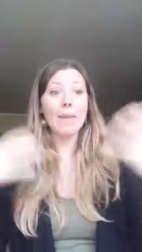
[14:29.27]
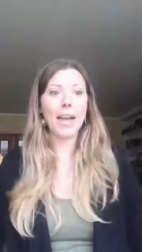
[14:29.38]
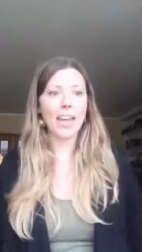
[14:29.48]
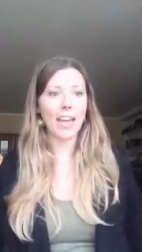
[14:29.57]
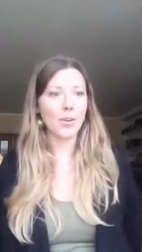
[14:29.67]

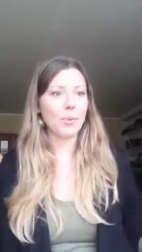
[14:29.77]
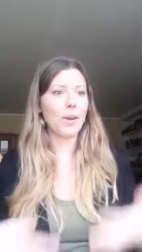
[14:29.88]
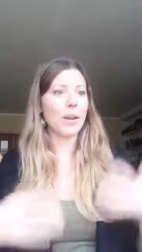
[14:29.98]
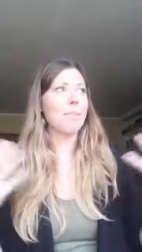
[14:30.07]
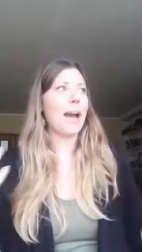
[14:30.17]
I angry
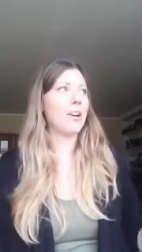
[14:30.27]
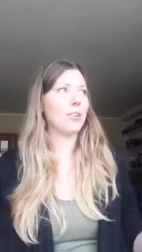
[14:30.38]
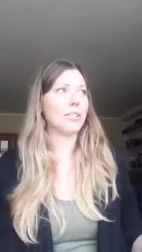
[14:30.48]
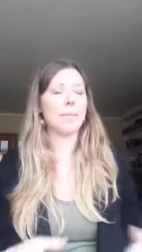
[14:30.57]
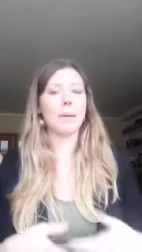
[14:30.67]
what
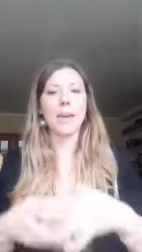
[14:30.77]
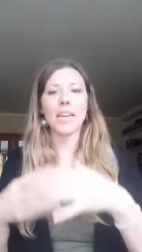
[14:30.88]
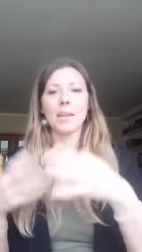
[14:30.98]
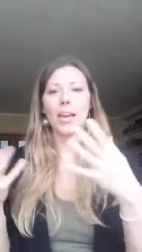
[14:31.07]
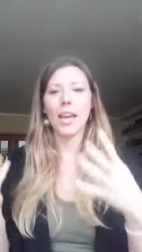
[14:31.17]
about am I
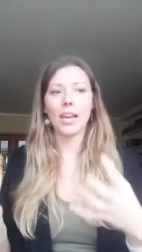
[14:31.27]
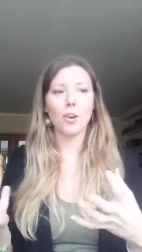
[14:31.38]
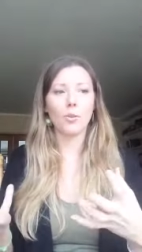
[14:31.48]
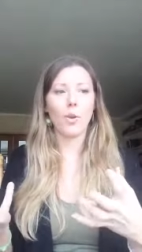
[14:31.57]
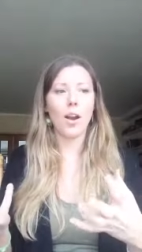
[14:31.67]
making my
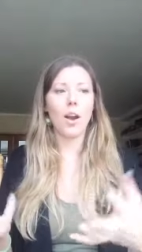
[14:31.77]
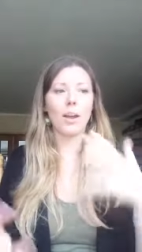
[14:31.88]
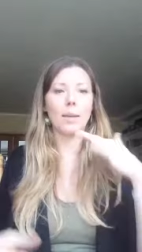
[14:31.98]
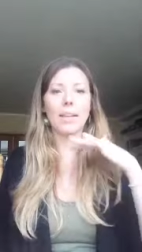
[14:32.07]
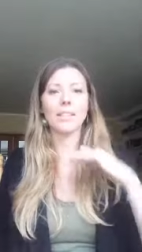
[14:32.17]
anger
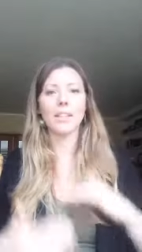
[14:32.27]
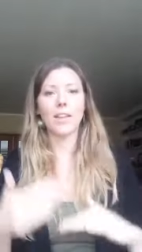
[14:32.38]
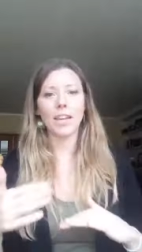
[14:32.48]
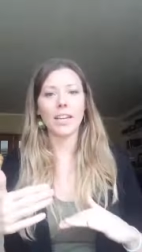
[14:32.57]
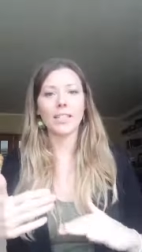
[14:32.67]
wrong am I
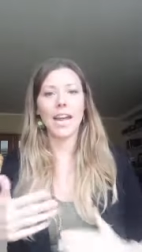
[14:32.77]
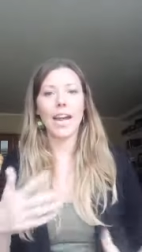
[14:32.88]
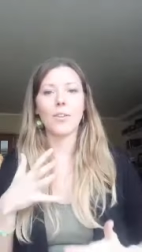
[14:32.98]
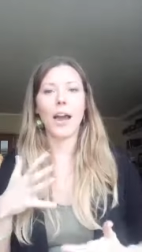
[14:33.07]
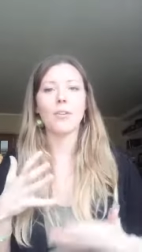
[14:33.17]
stuffing it
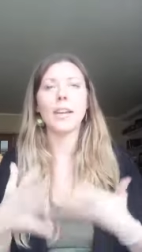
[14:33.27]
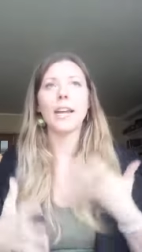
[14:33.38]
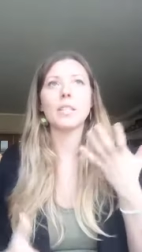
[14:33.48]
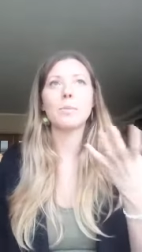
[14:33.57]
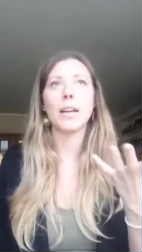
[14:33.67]
down how can I
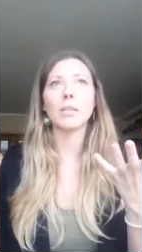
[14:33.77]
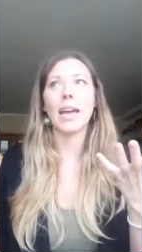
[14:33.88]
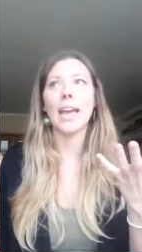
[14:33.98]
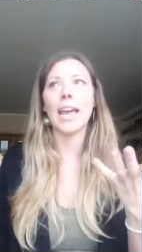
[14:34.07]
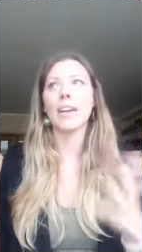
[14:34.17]
express
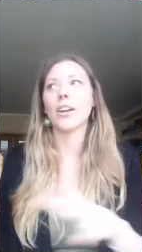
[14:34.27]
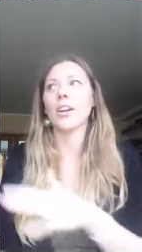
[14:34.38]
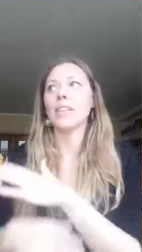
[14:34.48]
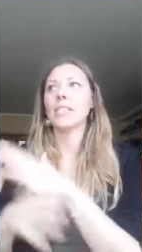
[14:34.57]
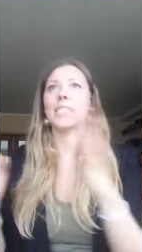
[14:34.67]
my anger
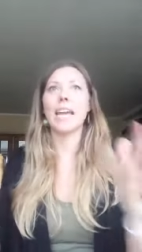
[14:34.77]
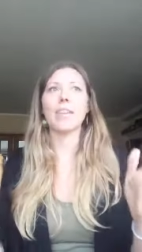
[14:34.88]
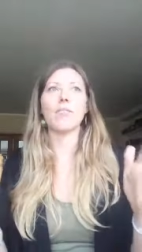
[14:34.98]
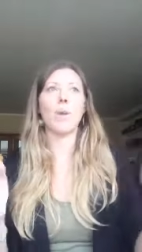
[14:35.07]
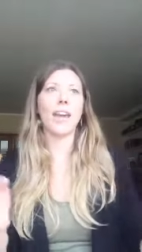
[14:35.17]
in a
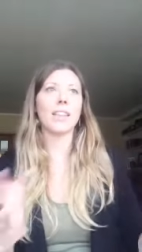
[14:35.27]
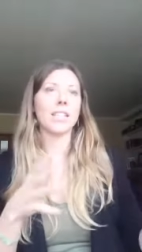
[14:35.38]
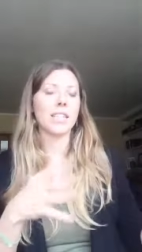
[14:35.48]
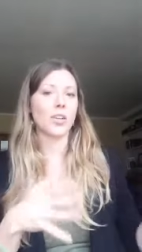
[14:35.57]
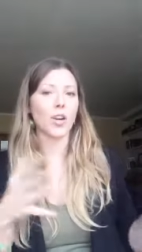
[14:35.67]
safe way that
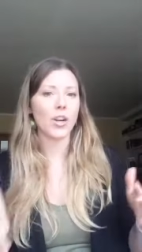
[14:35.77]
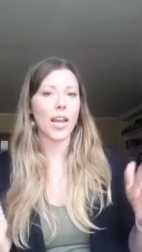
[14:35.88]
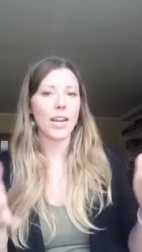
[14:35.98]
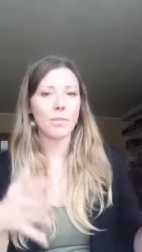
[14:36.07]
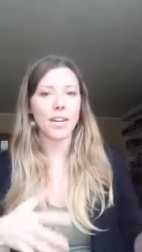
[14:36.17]
doesn't hurt
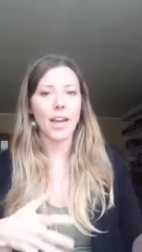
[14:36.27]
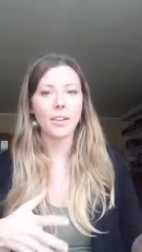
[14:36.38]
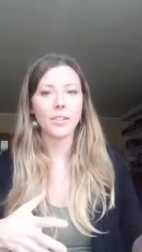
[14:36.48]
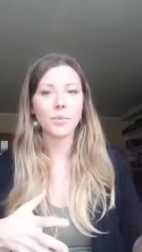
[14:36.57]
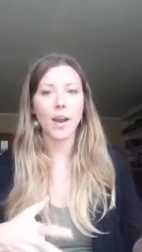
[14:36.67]
anybody
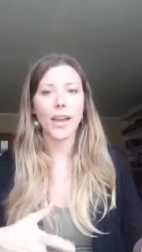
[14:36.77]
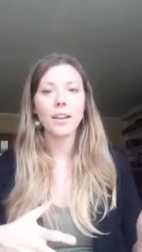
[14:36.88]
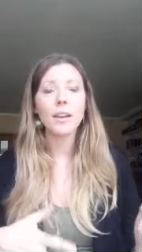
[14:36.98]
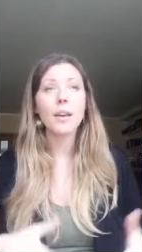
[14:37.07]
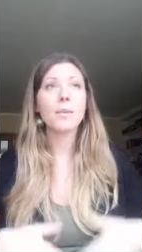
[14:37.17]
else right
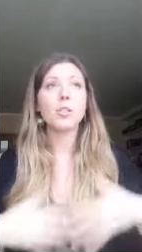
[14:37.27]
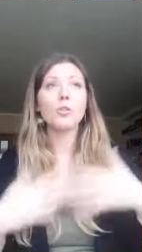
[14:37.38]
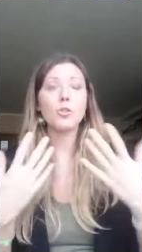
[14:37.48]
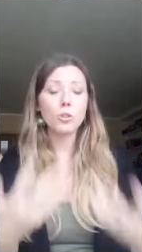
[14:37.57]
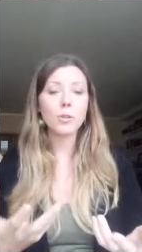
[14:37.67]
because you
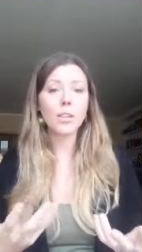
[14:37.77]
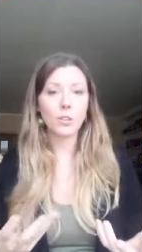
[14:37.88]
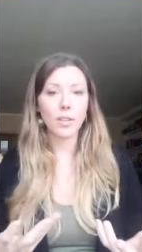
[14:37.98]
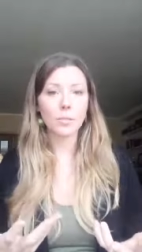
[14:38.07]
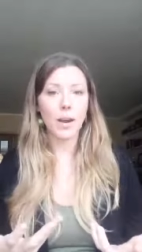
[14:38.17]
do need
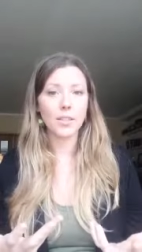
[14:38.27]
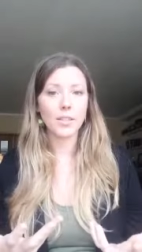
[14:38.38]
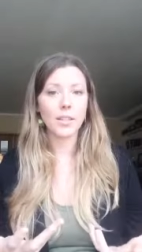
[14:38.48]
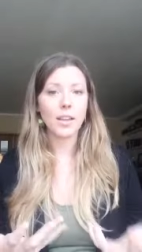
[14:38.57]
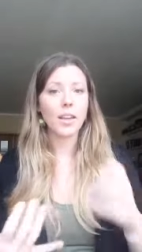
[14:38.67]
to
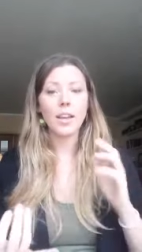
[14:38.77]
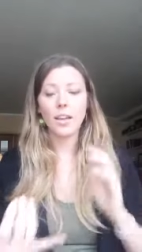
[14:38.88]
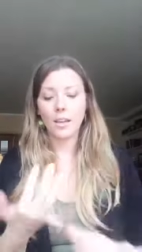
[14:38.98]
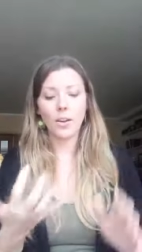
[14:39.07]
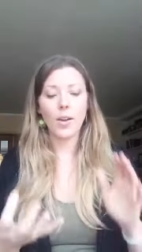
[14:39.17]
express
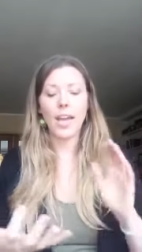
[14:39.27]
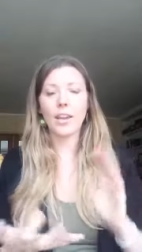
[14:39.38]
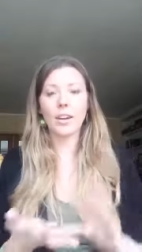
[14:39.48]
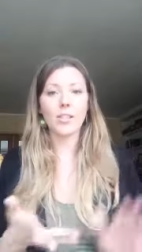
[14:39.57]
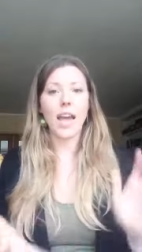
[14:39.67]
you know
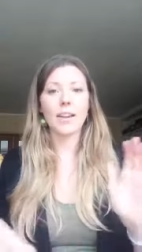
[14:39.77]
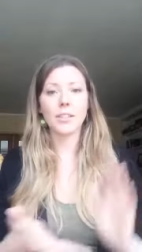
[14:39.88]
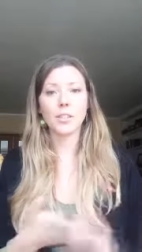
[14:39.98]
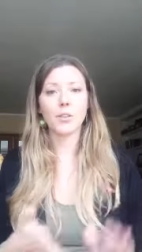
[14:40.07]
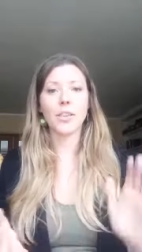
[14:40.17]
anger
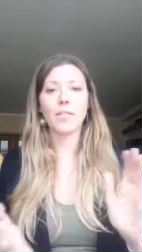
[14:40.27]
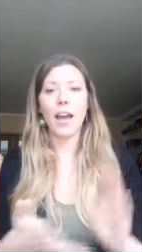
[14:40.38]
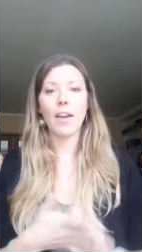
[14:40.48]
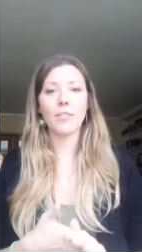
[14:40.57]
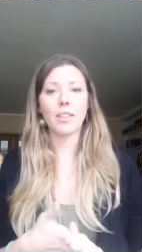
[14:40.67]
sadness grief
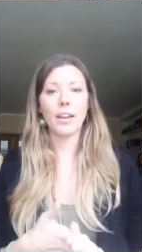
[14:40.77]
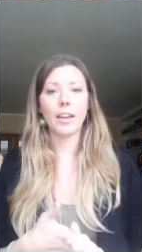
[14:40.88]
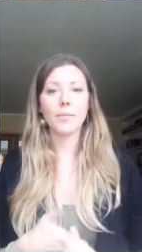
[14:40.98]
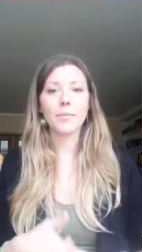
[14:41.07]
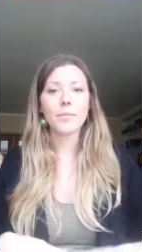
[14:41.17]

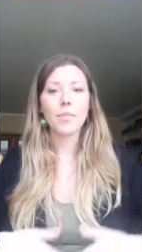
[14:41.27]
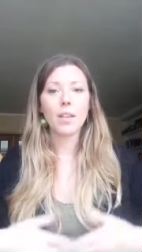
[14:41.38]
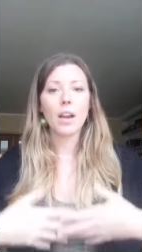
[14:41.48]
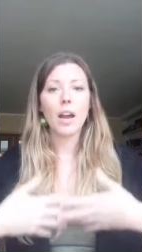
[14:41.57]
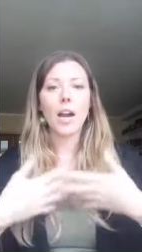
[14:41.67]
everything
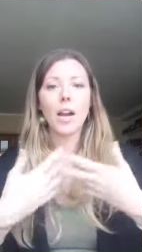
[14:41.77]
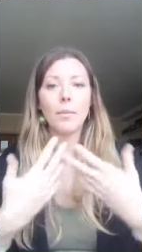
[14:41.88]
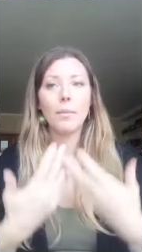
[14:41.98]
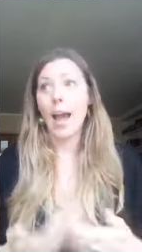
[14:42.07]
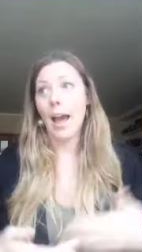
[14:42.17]

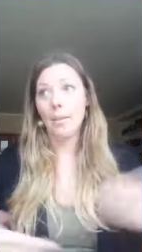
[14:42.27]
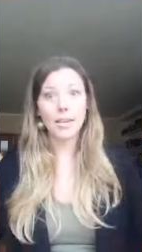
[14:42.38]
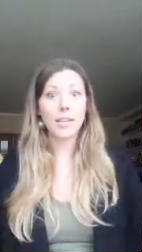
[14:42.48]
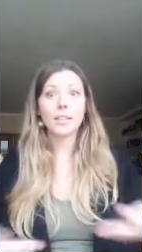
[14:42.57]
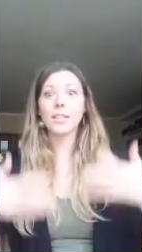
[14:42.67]
um
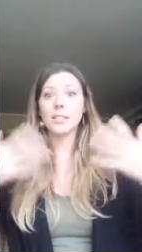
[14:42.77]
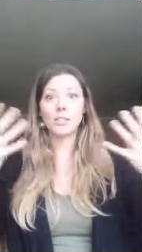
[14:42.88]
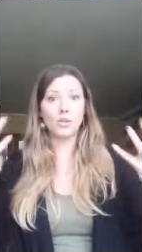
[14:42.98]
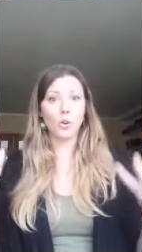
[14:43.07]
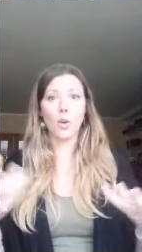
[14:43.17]

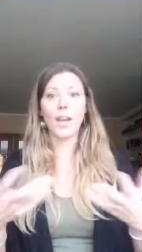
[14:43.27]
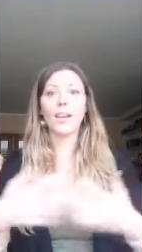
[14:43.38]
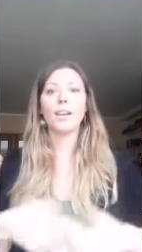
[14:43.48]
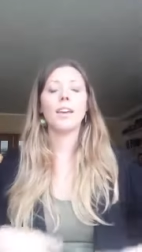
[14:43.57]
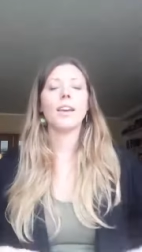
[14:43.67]
happiness
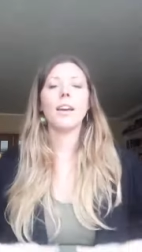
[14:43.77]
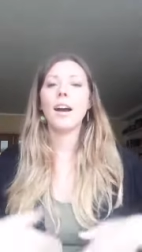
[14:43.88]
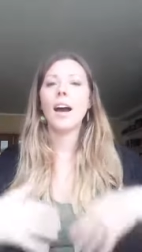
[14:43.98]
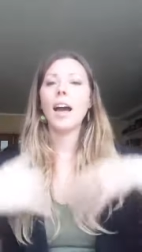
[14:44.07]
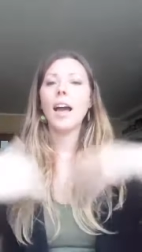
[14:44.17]
joy uh,